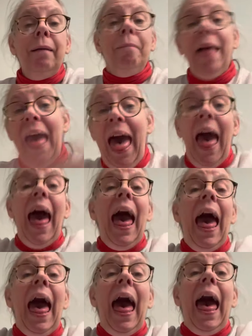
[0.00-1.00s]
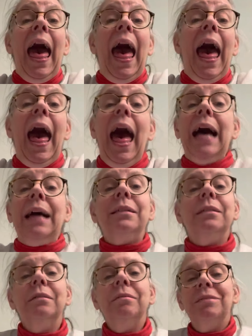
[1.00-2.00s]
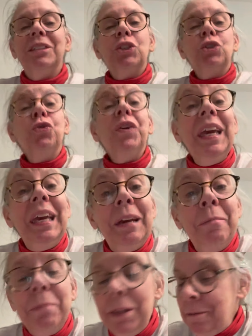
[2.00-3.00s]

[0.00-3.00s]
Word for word: ah! scream.